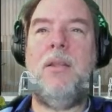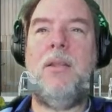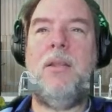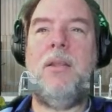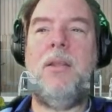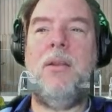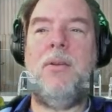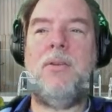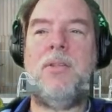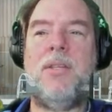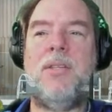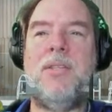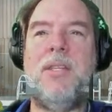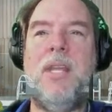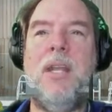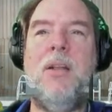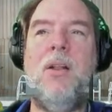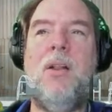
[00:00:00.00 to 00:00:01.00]
there's a
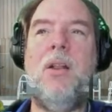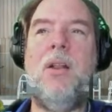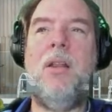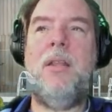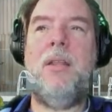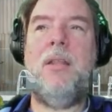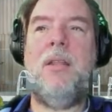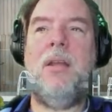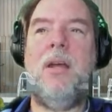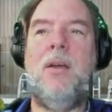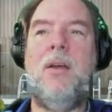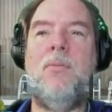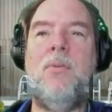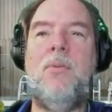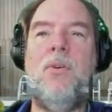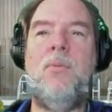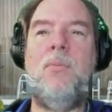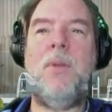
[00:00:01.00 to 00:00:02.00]
single
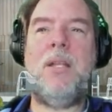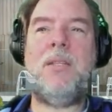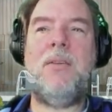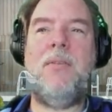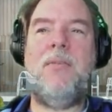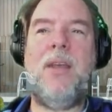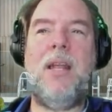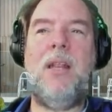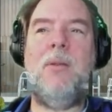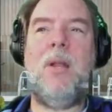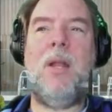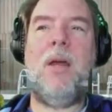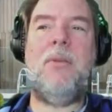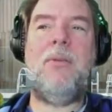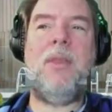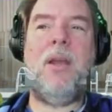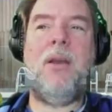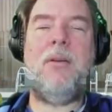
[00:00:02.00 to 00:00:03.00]
room that's available
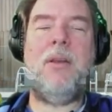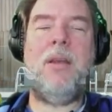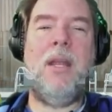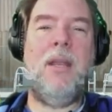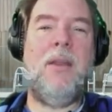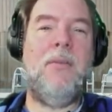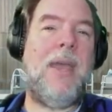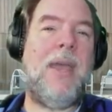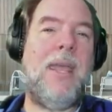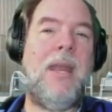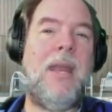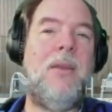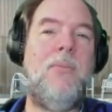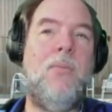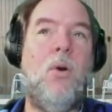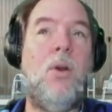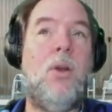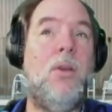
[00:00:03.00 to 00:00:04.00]
out there. And if I
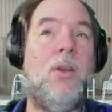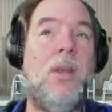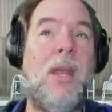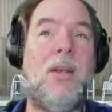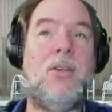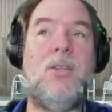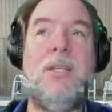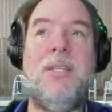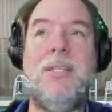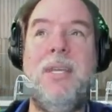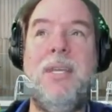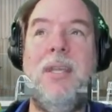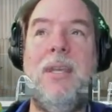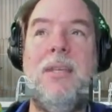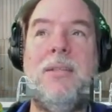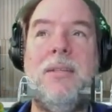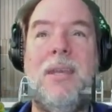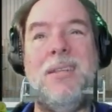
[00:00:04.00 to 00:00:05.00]
added more, you could actually see
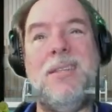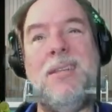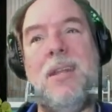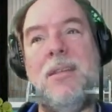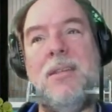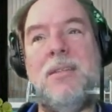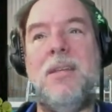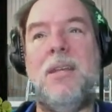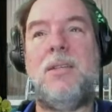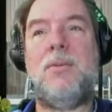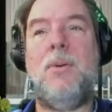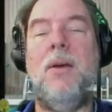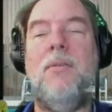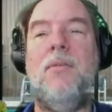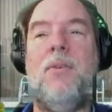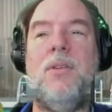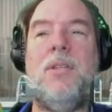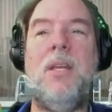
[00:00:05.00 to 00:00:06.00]
these. Like I said, it sticks
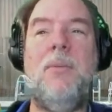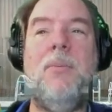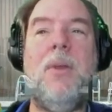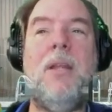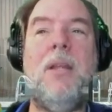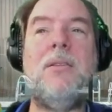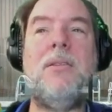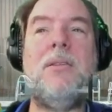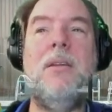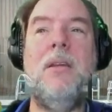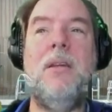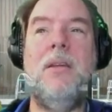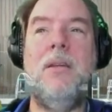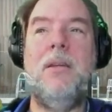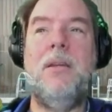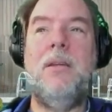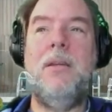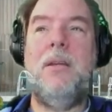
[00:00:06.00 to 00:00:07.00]
around for 10 minutes.
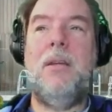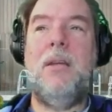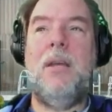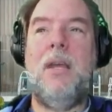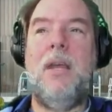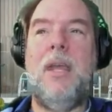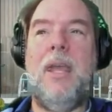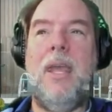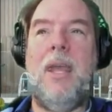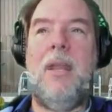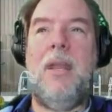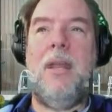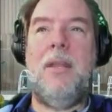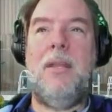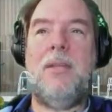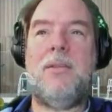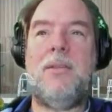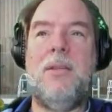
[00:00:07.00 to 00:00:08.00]
And
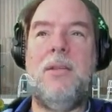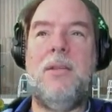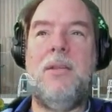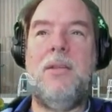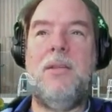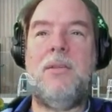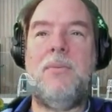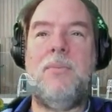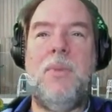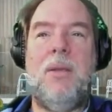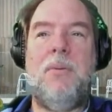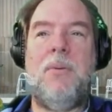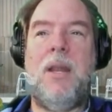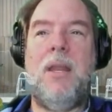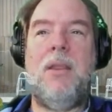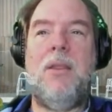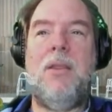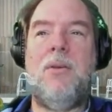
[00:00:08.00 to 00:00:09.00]
then this is me
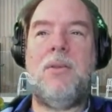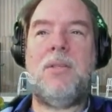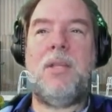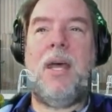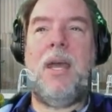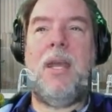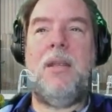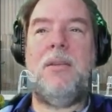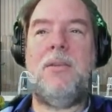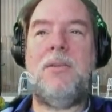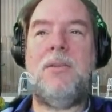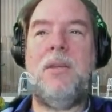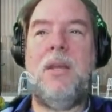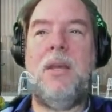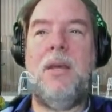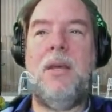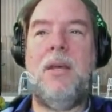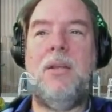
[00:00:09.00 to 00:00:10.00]
writing those lines.
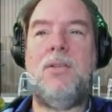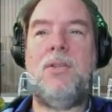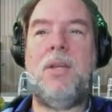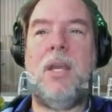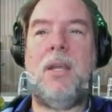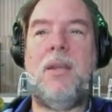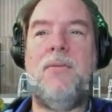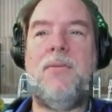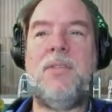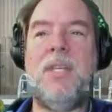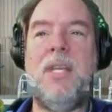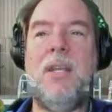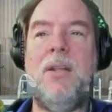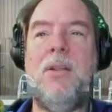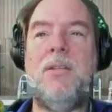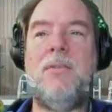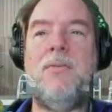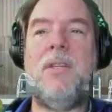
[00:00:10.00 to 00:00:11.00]
Check if
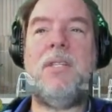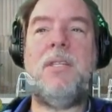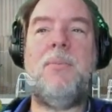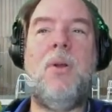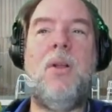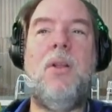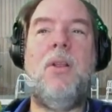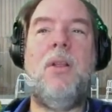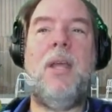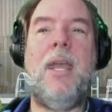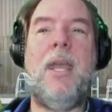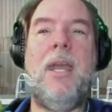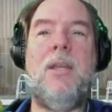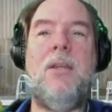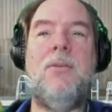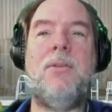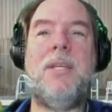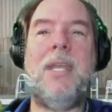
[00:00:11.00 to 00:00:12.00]
single is visible,
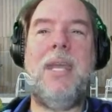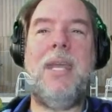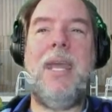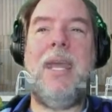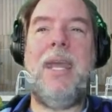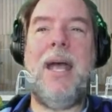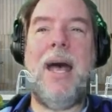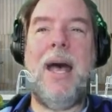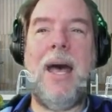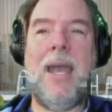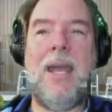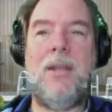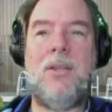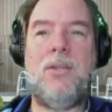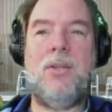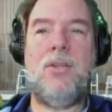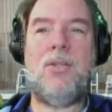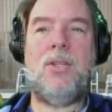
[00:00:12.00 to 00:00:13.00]
and using AI
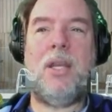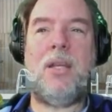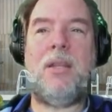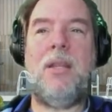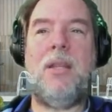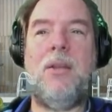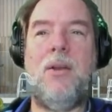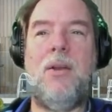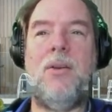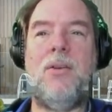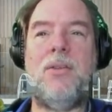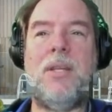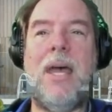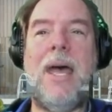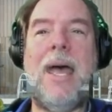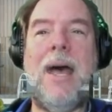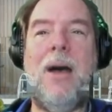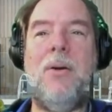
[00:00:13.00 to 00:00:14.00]
to check that there is
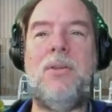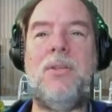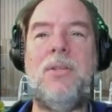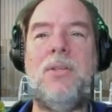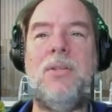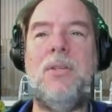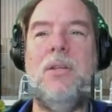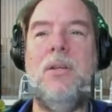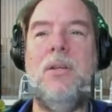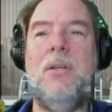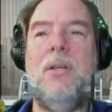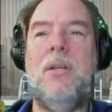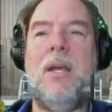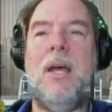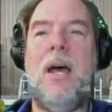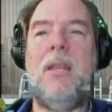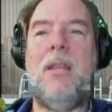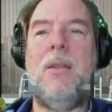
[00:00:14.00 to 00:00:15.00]
a house
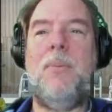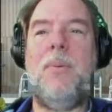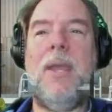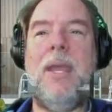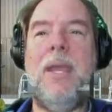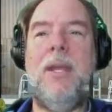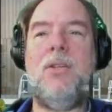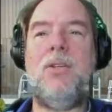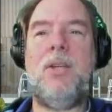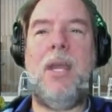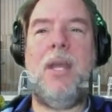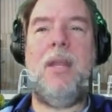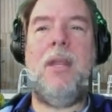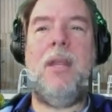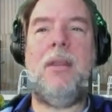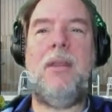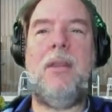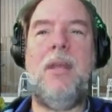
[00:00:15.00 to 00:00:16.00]
on the page and
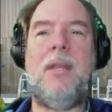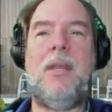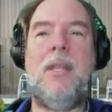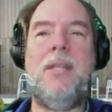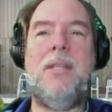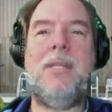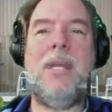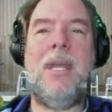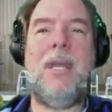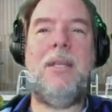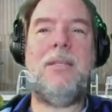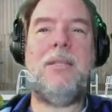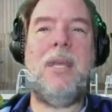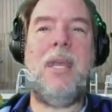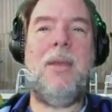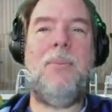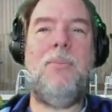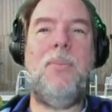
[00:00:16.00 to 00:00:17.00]
that contains
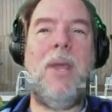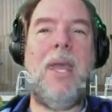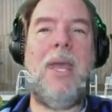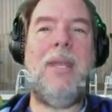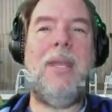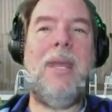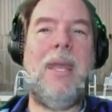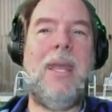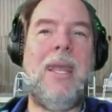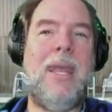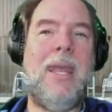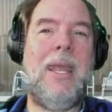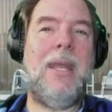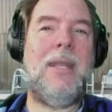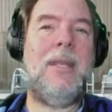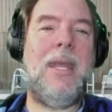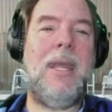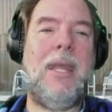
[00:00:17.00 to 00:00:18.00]
a bed
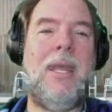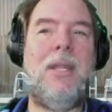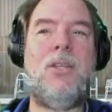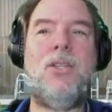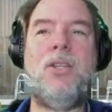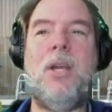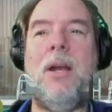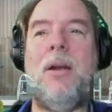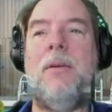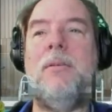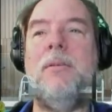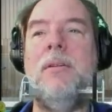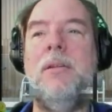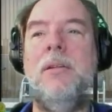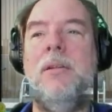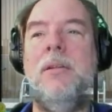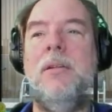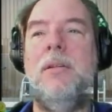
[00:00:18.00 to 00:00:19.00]
and a chair.
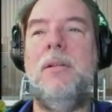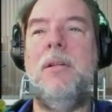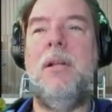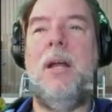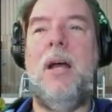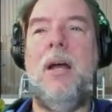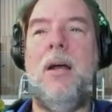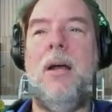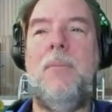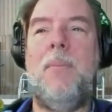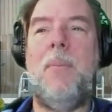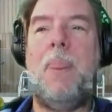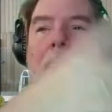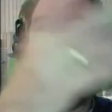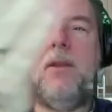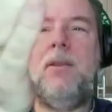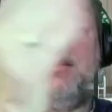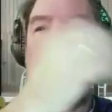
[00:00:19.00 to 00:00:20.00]

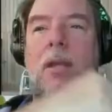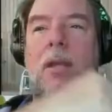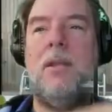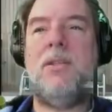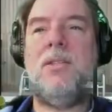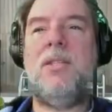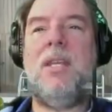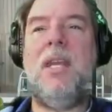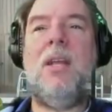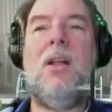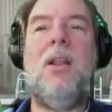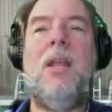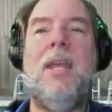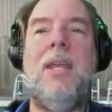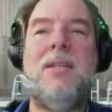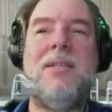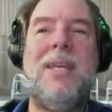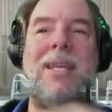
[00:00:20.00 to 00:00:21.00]
The single
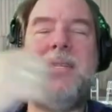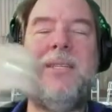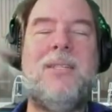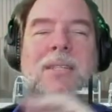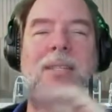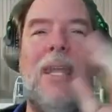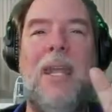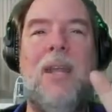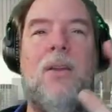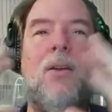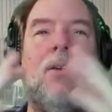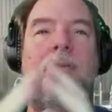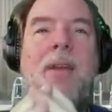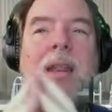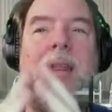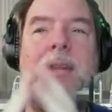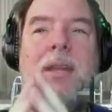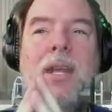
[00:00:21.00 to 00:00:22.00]
is a standard
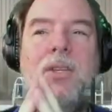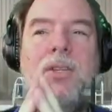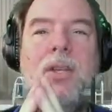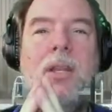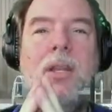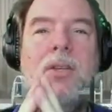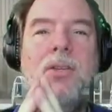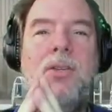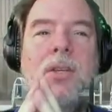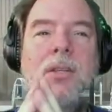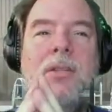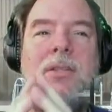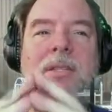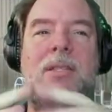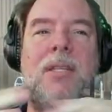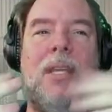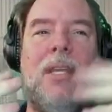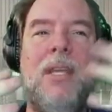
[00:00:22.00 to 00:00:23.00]
validation. You should
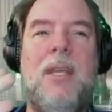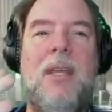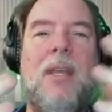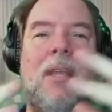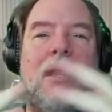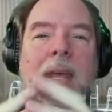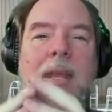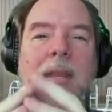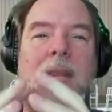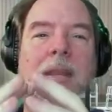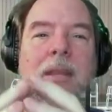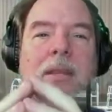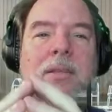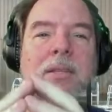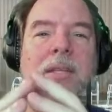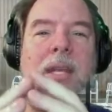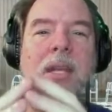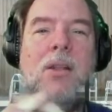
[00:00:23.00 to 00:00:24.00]
see that the
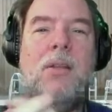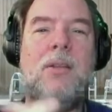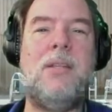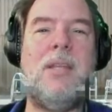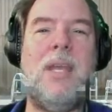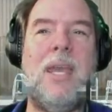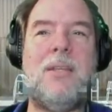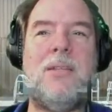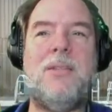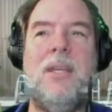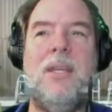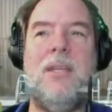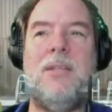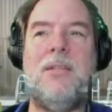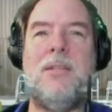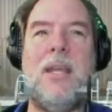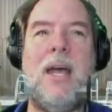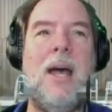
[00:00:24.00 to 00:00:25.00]
single text
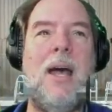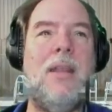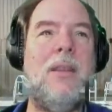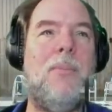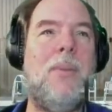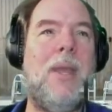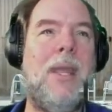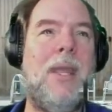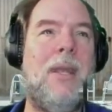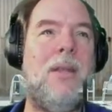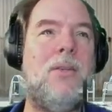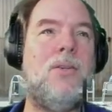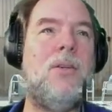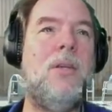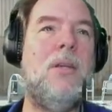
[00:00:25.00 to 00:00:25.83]
is on the page.